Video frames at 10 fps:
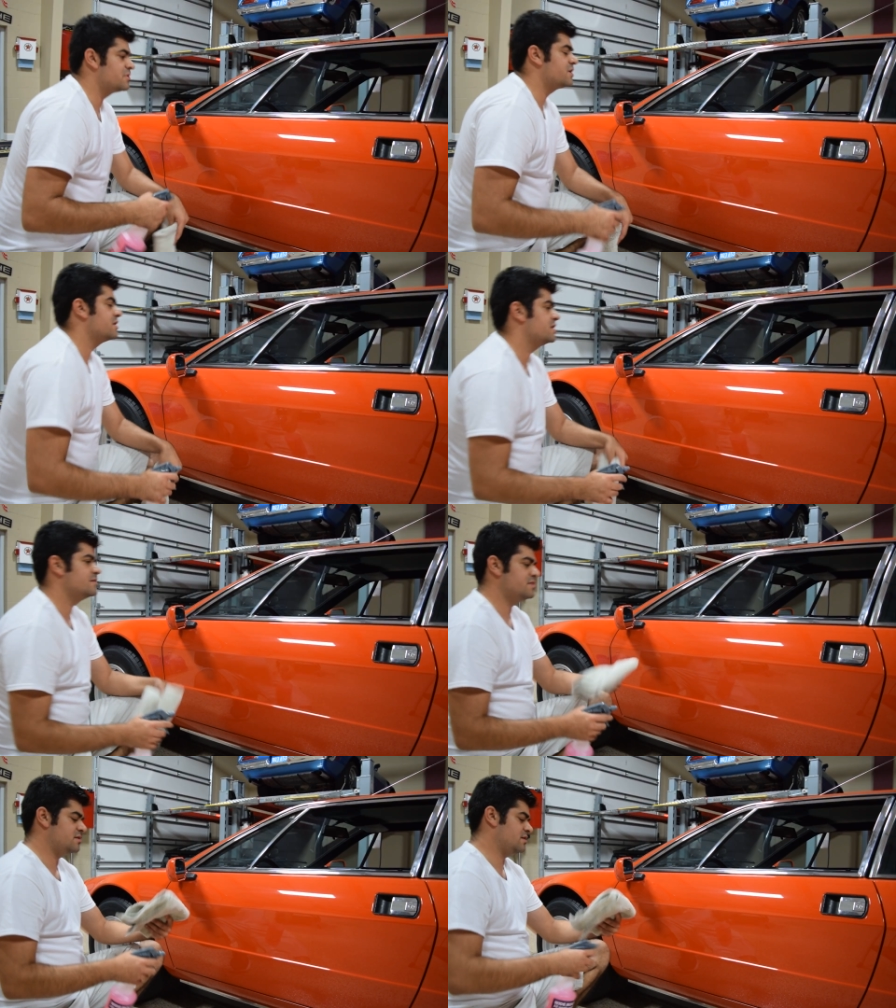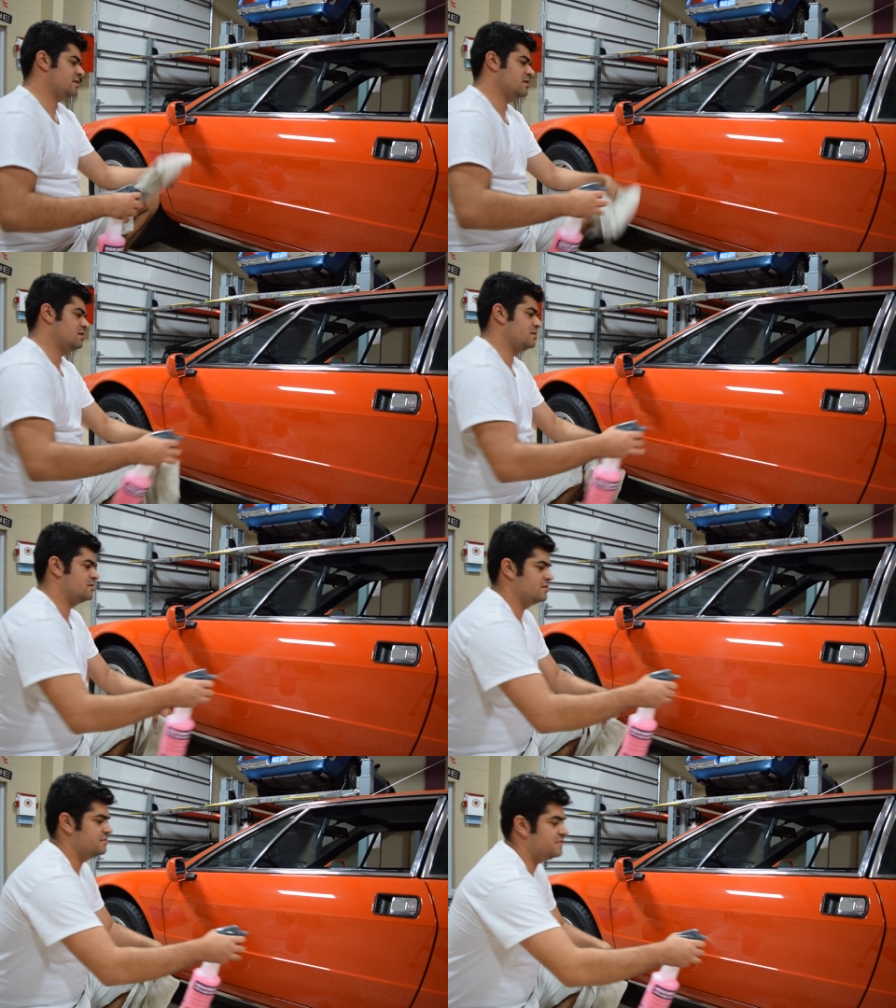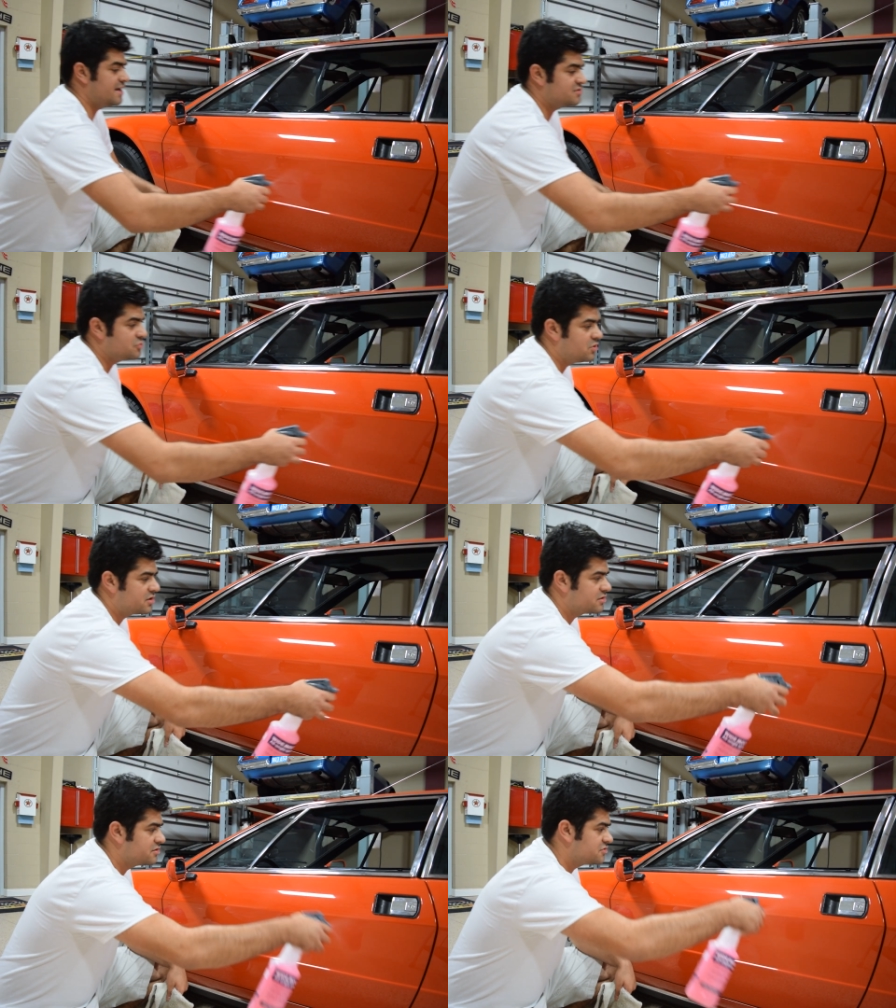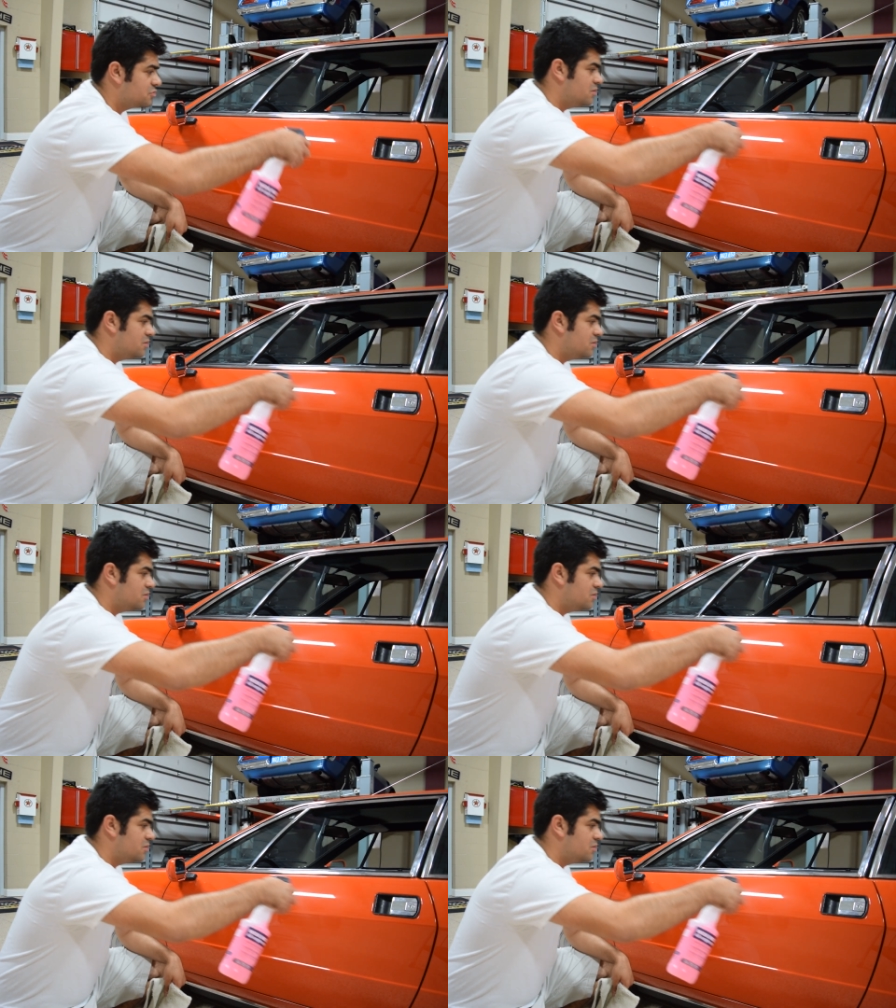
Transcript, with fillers: we're going to give it a fast waterless